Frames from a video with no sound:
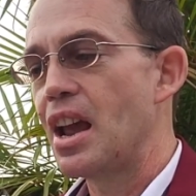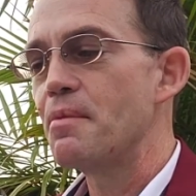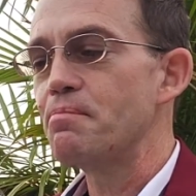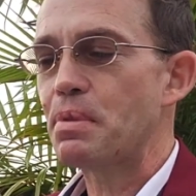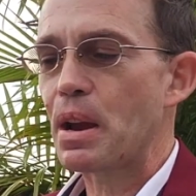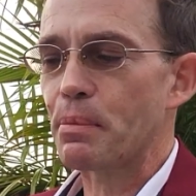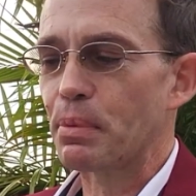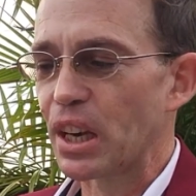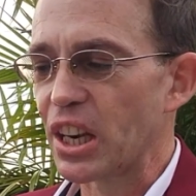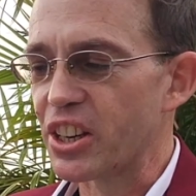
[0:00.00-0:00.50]

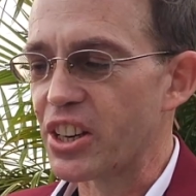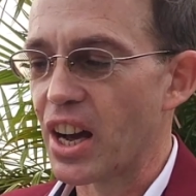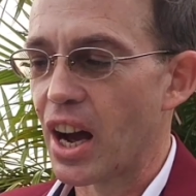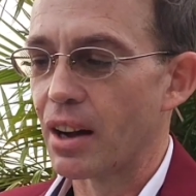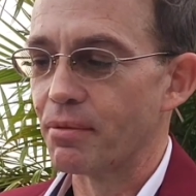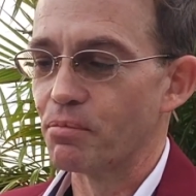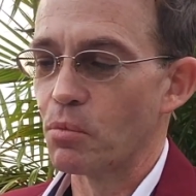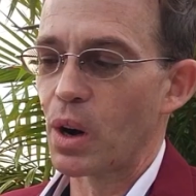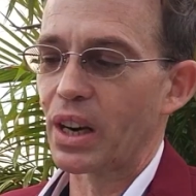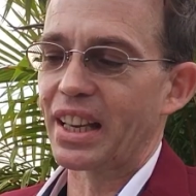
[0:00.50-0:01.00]
People are
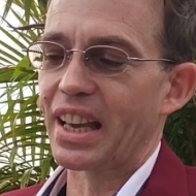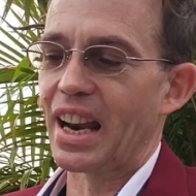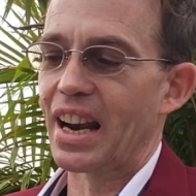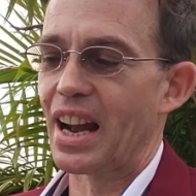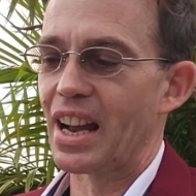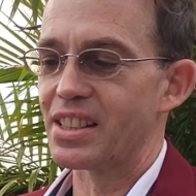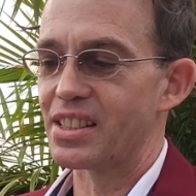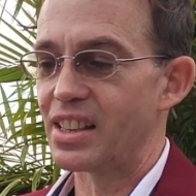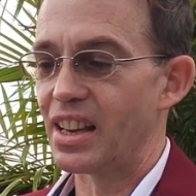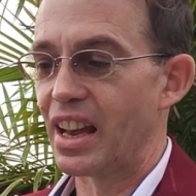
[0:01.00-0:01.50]
dumb, what can
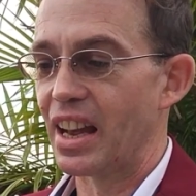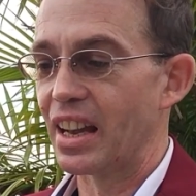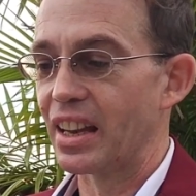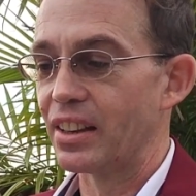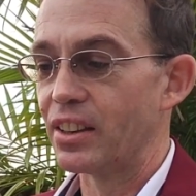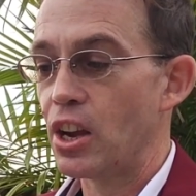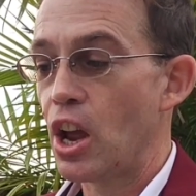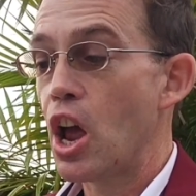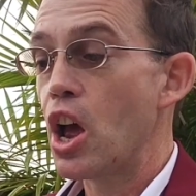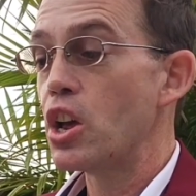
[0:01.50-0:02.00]
I say?
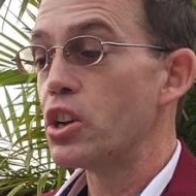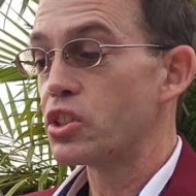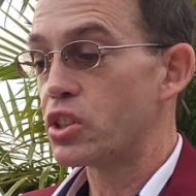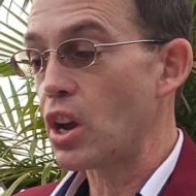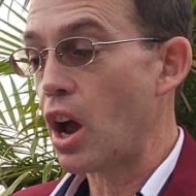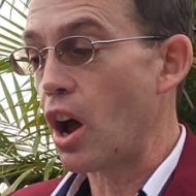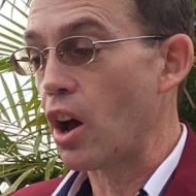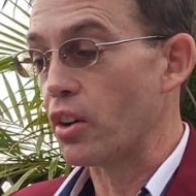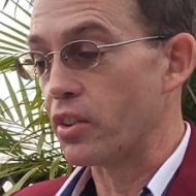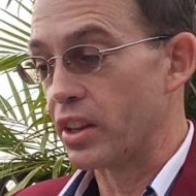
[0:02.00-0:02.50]

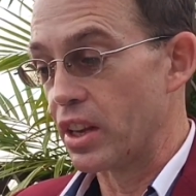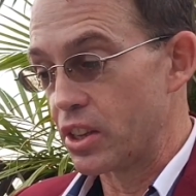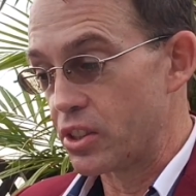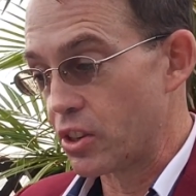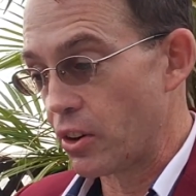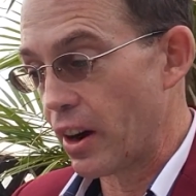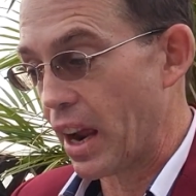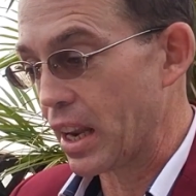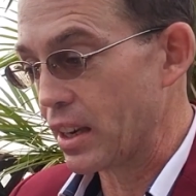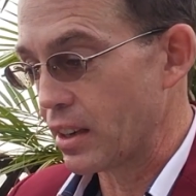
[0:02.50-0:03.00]
So, these
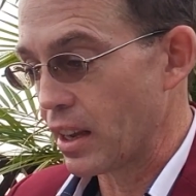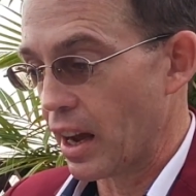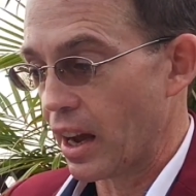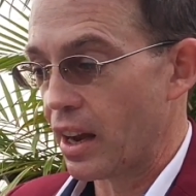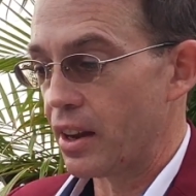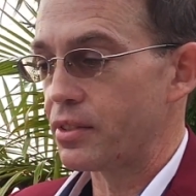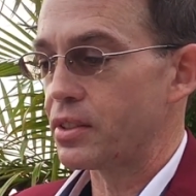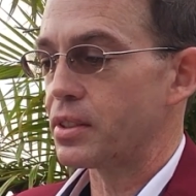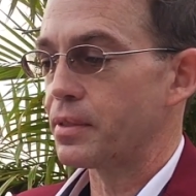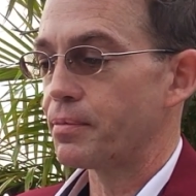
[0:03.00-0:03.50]
are
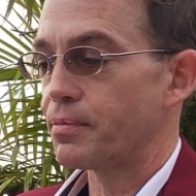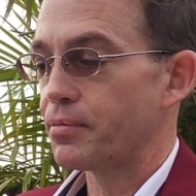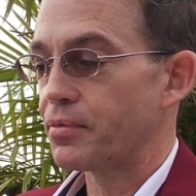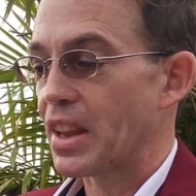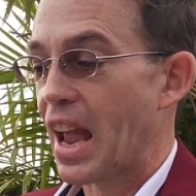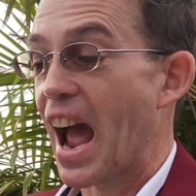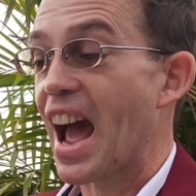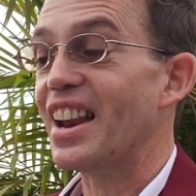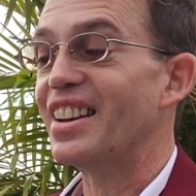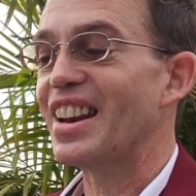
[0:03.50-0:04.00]
endives,
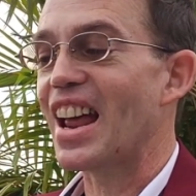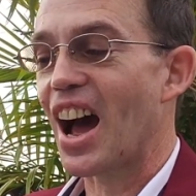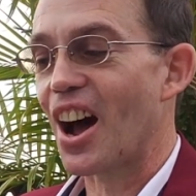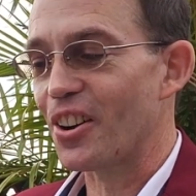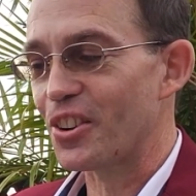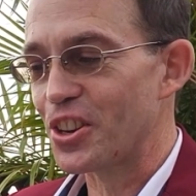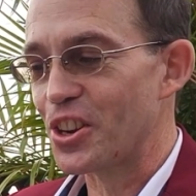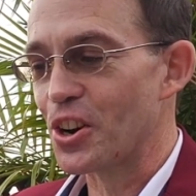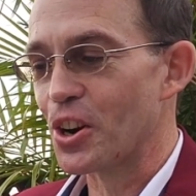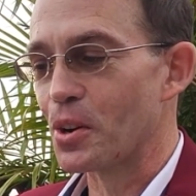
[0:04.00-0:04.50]
and now
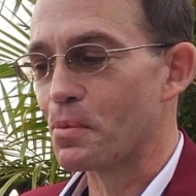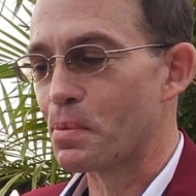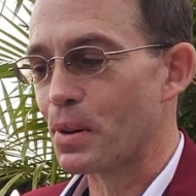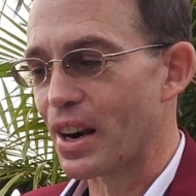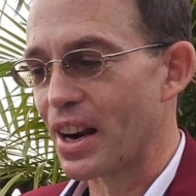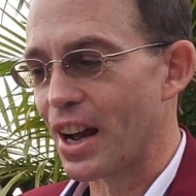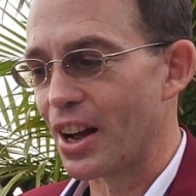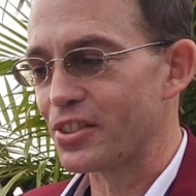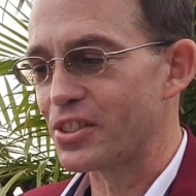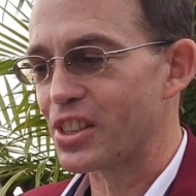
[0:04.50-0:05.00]
you're
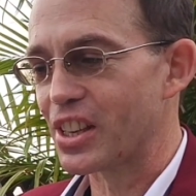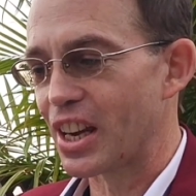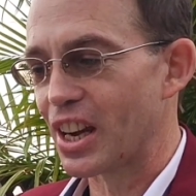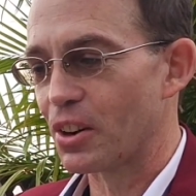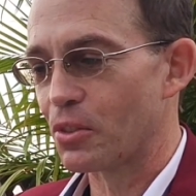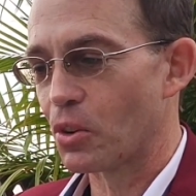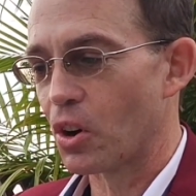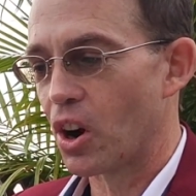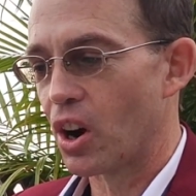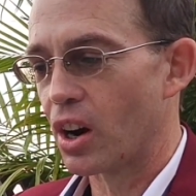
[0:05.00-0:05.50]
pronouncing
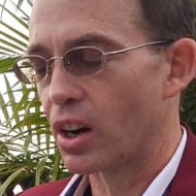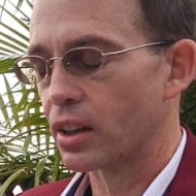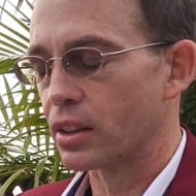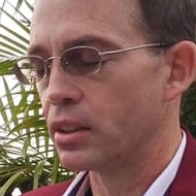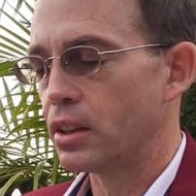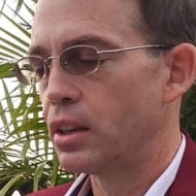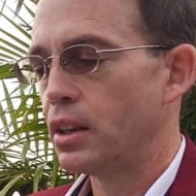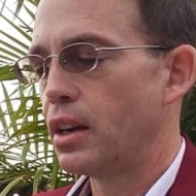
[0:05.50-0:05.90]
it wrong.